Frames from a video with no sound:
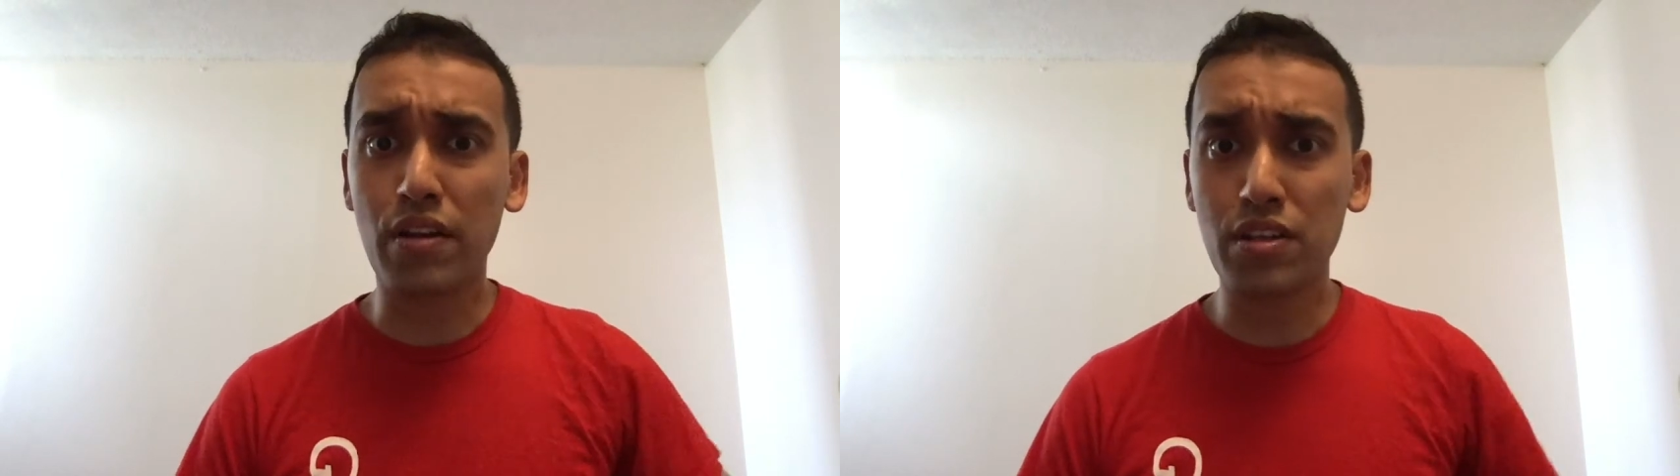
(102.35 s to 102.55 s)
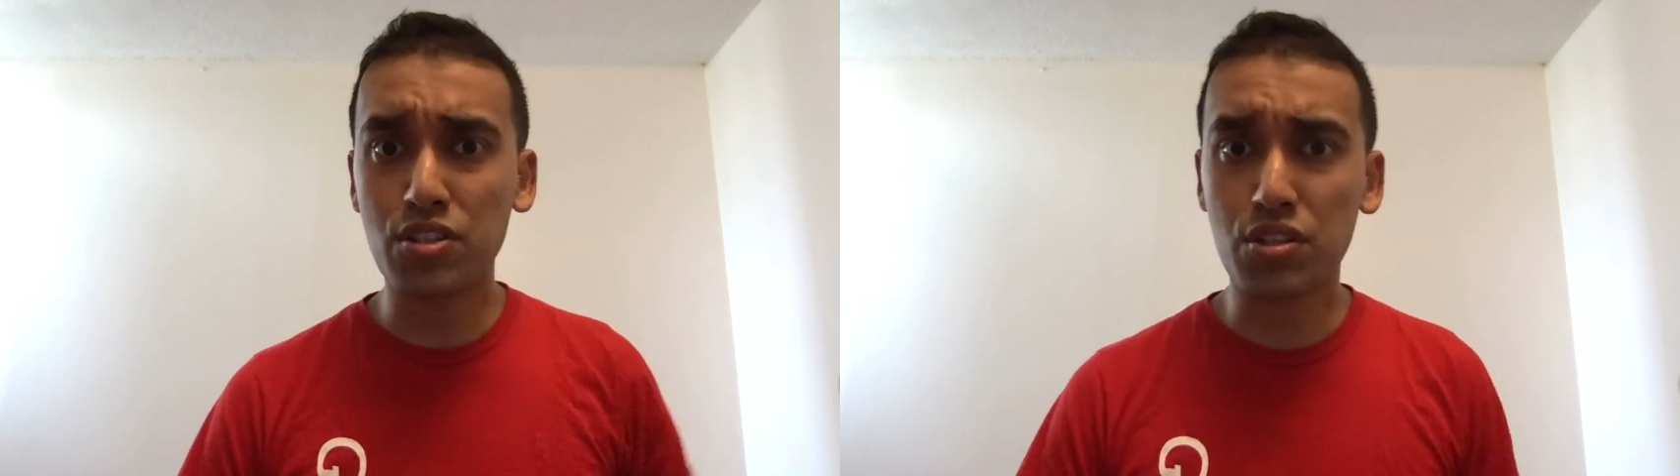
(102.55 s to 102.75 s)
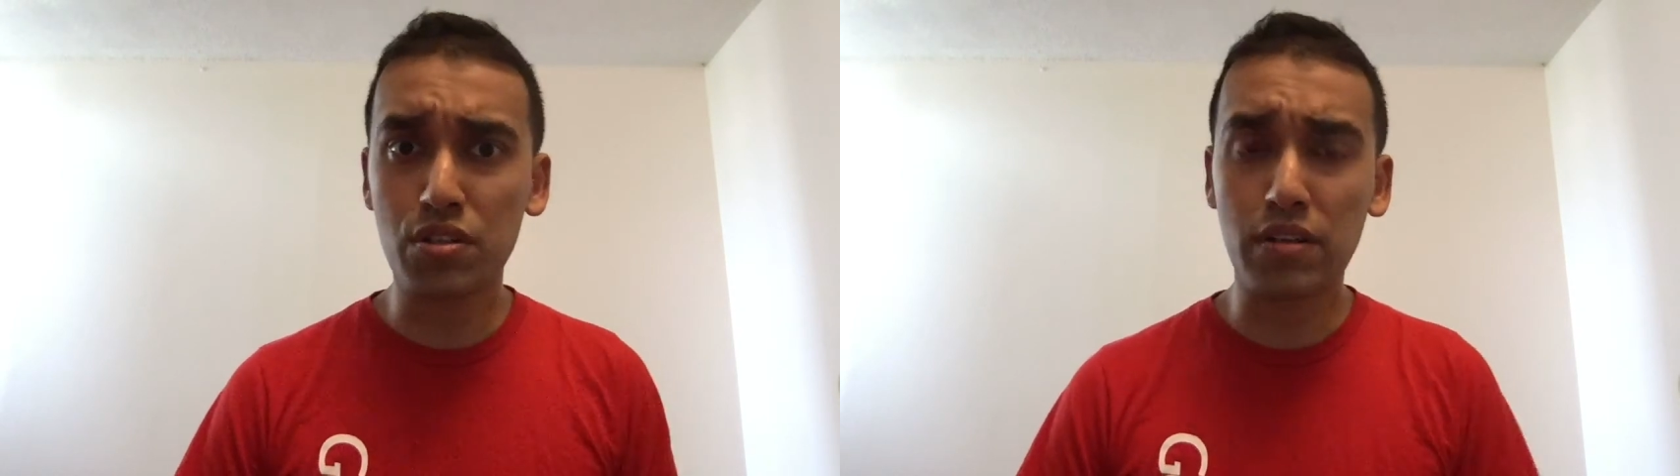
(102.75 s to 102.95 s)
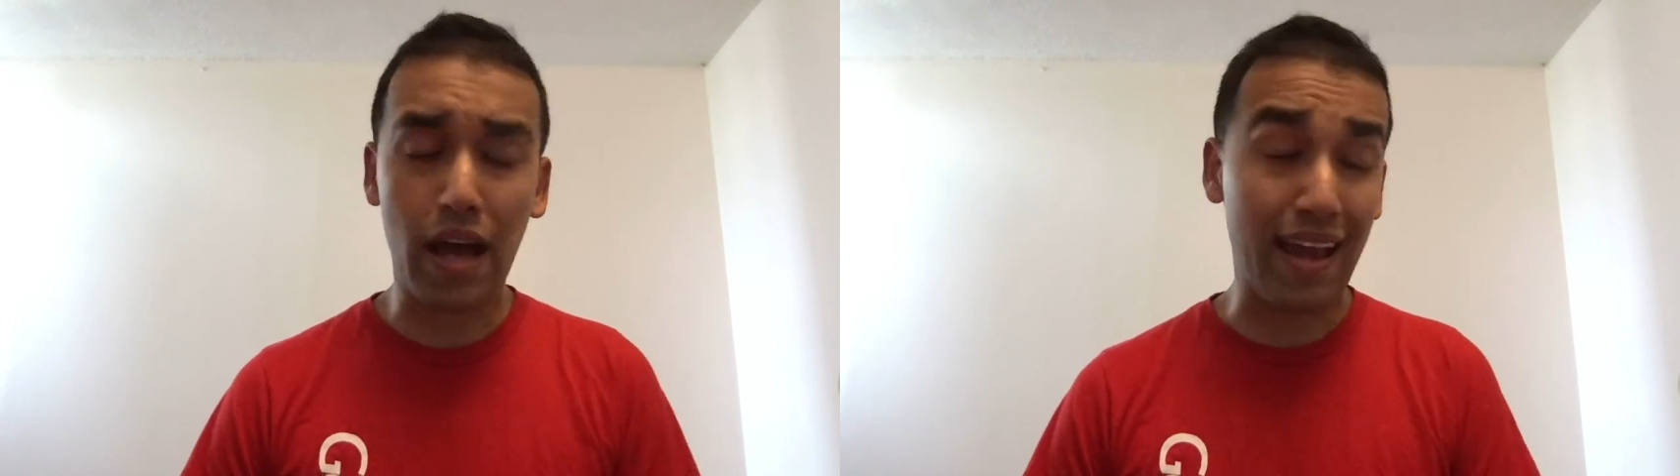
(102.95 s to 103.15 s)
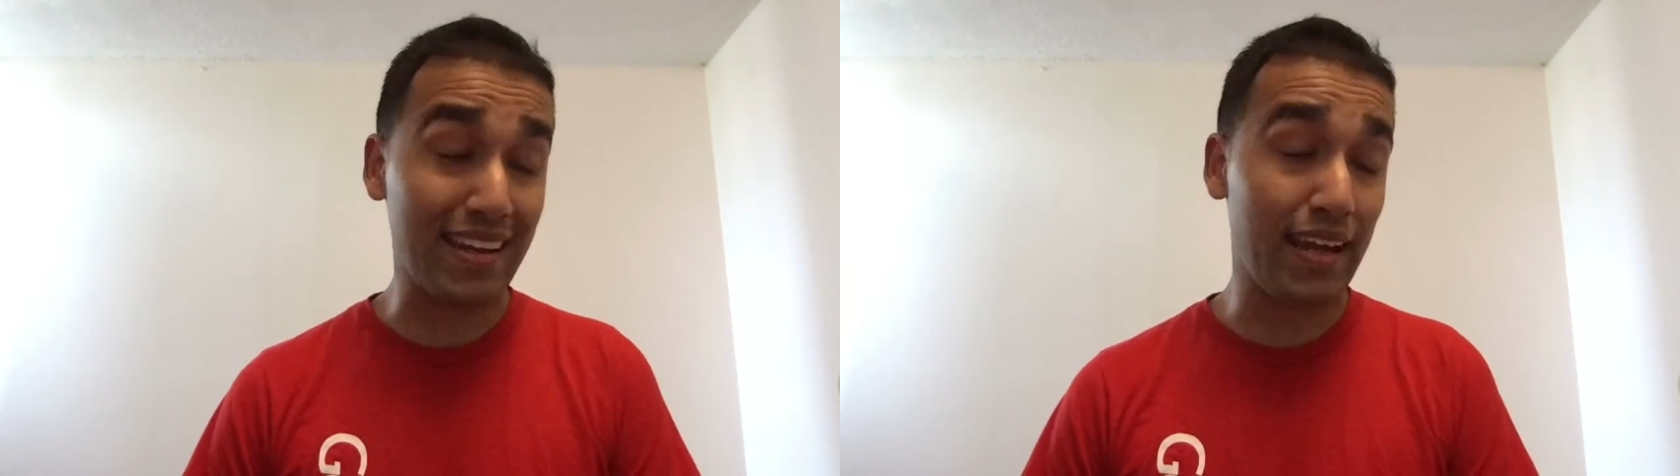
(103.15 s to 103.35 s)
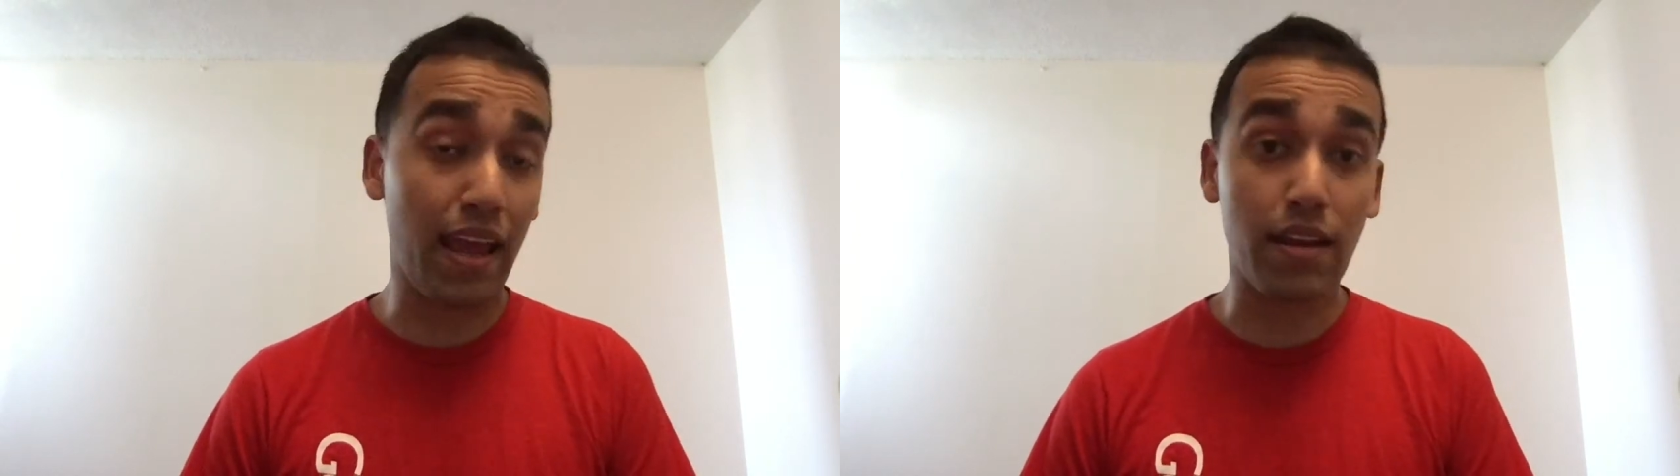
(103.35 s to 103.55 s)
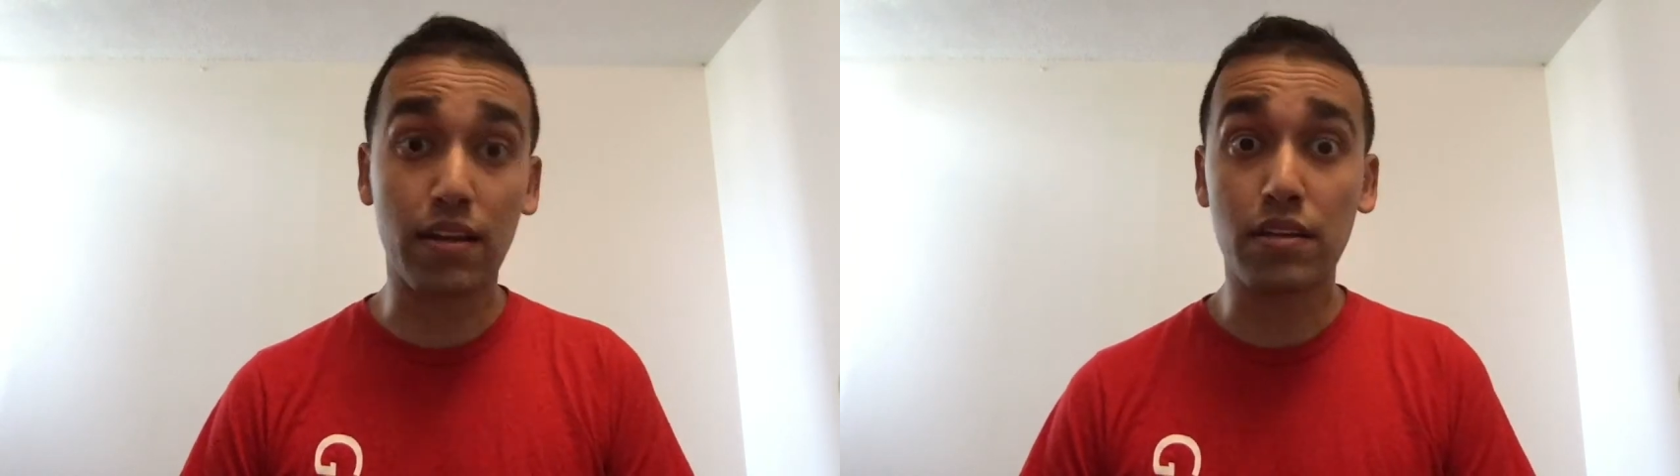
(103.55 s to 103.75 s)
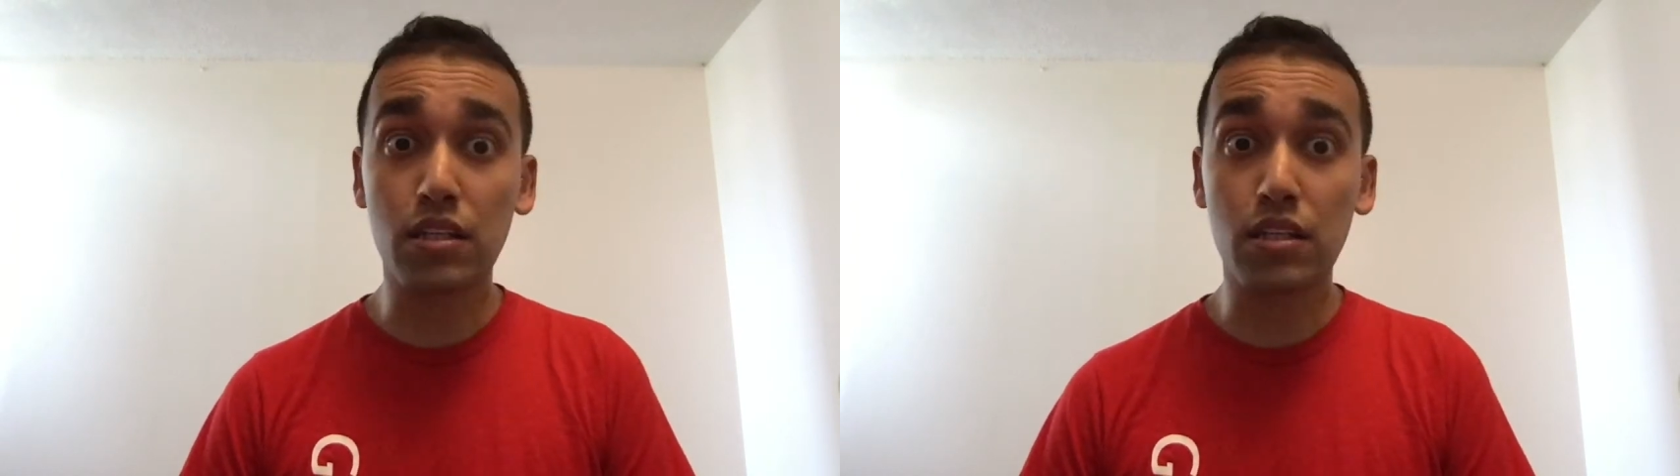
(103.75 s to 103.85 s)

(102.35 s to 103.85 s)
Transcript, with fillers: injured. I get it.